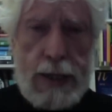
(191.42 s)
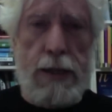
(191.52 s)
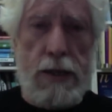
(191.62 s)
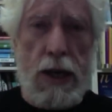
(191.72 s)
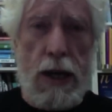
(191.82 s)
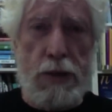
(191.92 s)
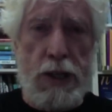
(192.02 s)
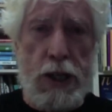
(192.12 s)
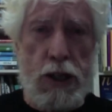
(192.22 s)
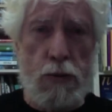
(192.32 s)
in this
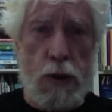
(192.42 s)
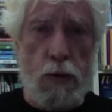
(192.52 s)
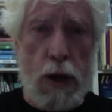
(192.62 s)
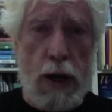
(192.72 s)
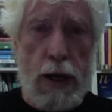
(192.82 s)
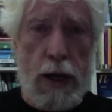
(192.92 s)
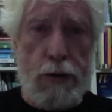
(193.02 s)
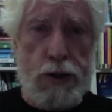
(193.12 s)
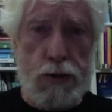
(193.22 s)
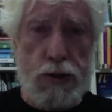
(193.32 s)
competition with one
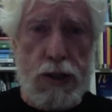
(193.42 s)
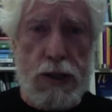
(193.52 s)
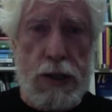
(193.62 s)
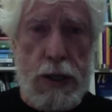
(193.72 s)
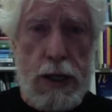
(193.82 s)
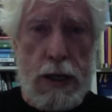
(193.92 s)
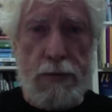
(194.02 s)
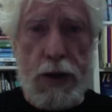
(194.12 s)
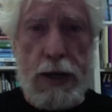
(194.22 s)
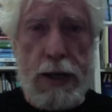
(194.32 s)
another to succeed. And
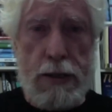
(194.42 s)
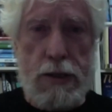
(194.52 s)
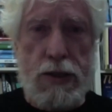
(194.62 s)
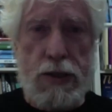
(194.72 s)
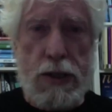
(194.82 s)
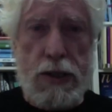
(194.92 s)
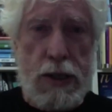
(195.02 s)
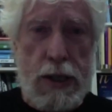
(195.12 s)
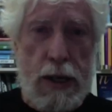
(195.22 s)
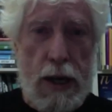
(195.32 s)
if they didn't
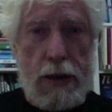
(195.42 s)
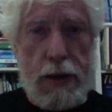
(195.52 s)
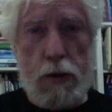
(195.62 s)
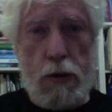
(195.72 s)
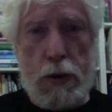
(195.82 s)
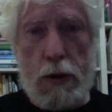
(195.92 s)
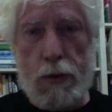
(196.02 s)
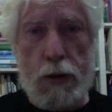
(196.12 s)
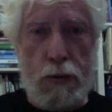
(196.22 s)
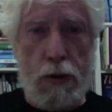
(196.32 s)
succeed, they would be
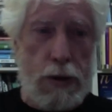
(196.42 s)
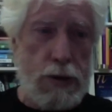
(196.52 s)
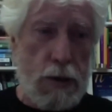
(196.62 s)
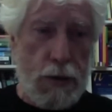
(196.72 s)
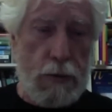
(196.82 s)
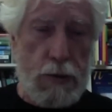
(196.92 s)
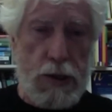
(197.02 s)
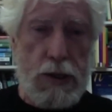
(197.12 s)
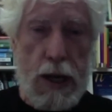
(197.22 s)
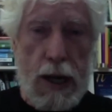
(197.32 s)
overthrown. And so there
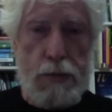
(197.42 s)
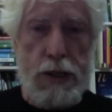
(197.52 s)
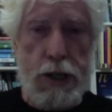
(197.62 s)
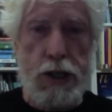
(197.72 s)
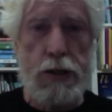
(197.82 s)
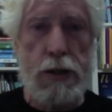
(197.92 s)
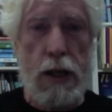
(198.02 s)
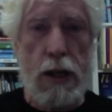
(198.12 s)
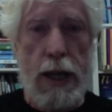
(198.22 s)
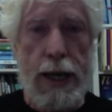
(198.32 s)
was this competition
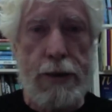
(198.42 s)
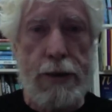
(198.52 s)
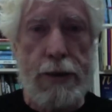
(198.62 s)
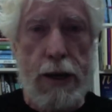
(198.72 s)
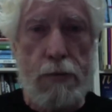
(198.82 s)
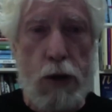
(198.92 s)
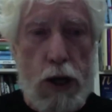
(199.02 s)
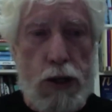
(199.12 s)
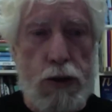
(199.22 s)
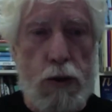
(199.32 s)
that led them
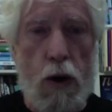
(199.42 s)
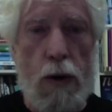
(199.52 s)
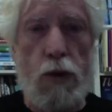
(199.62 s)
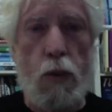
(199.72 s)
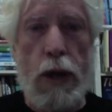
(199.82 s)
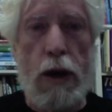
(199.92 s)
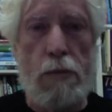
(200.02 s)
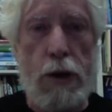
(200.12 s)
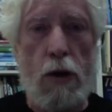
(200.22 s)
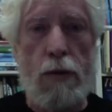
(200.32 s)
to
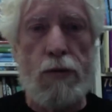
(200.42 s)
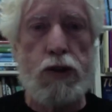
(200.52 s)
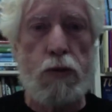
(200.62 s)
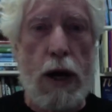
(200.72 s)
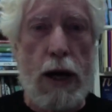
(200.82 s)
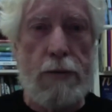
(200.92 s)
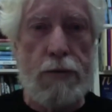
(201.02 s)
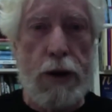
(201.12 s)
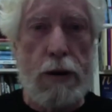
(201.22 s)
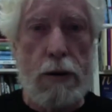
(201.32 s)
overwhelm and
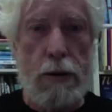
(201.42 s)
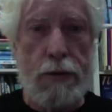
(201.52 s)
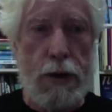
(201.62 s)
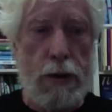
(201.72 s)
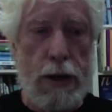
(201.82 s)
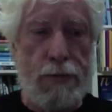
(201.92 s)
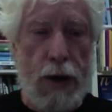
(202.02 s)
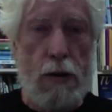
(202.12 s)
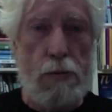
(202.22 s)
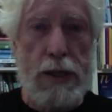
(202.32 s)
overdrive their
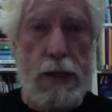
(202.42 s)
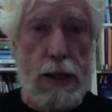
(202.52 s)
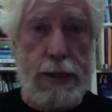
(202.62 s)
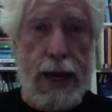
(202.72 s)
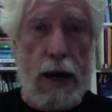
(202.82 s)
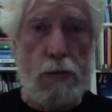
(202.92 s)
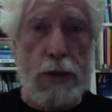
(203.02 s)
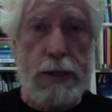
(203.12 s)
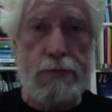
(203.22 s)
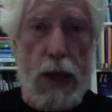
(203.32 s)
environmental
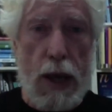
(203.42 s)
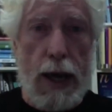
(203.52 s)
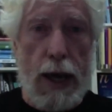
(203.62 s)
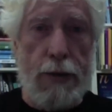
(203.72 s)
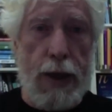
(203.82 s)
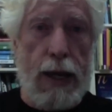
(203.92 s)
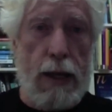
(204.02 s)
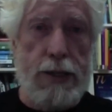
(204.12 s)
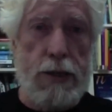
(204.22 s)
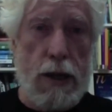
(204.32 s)
endowment. And that
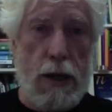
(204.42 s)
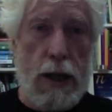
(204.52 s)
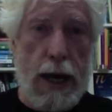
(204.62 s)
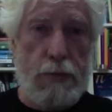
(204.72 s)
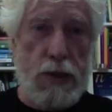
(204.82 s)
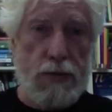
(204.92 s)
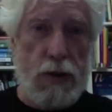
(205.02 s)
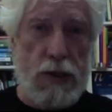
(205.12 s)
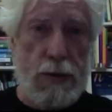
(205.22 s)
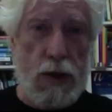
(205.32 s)
led to the collapse of
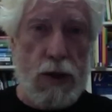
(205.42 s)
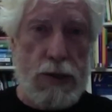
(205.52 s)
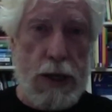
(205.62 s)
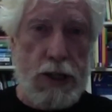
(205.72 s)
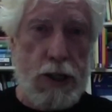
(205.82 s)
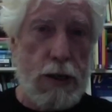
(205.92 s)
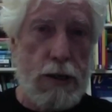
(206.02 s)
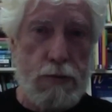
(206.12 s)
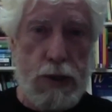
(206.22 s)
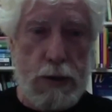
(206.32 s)
the civilization,
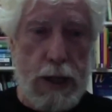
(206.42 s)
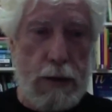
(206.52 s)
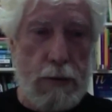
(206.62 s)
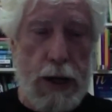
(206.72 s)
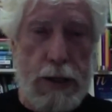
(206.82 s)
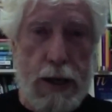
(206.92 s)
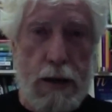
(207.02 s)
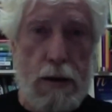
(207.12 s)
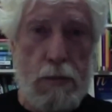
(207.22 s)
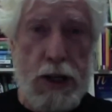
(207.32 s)
because when they cut
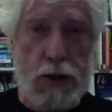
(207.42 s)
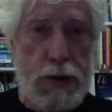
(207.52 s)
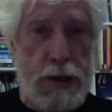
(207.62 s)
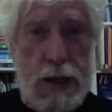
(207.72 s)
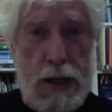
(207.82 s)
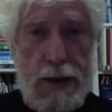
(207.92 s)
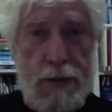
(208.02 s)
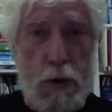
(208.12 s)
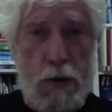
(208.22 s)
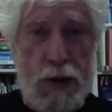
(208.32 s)
down all the big trees, they didn't
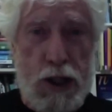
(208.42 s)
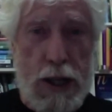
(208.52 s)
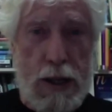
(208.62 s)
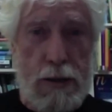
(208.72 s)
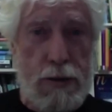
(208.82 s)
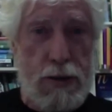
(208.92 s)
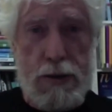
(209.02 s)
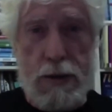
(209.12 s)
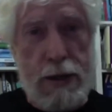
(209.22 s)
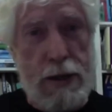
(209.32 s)
have any more fishing canoes,
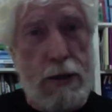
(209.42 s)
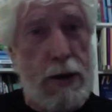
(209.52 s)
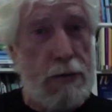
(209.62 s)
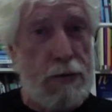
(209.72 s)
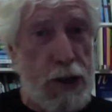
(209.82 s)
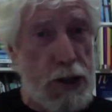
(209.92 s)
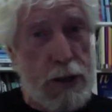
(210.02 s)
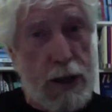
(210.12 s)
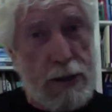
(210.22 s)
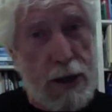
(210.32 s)
and so they couldn't go out and
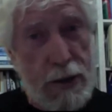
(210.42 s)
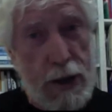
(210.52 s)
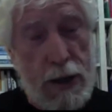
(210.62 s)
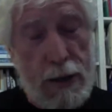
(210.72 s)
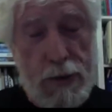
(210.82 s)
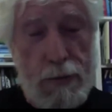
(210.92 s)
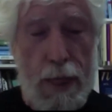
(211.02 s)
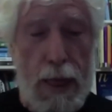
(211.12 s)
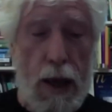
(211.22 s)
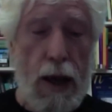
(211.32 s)
fish, and that's how they lived.
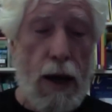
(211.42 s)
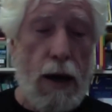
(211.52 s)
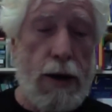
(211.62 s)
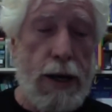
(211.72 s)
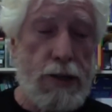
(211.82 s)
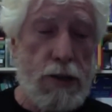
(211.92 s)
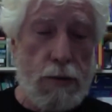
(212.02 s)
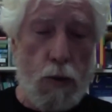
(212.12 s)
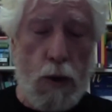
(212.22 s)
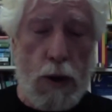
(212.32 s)
Okay,
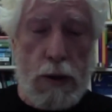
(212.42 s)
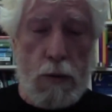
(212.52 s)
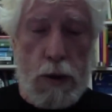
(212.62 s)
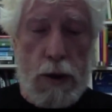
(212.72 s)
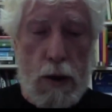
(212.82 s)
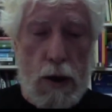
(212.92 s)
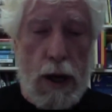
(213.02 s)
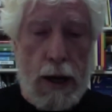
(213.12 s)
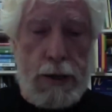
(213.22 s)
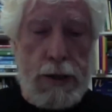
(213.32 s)
so what
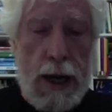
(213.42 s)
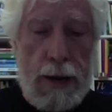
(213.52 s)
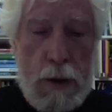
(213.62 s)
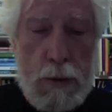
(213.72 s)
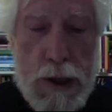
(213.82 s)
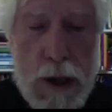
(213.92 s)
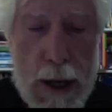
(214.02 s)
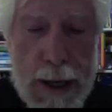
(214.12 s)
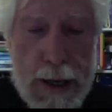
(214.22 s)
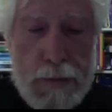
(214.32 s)
Diamond was
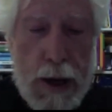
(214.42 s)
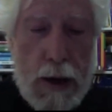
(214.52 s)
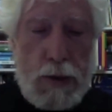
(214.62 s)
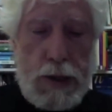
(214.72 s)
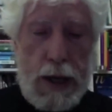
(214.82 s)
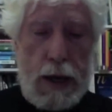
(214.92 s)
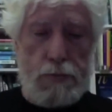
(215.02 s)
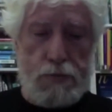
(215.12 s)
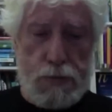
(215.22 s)
talking about was how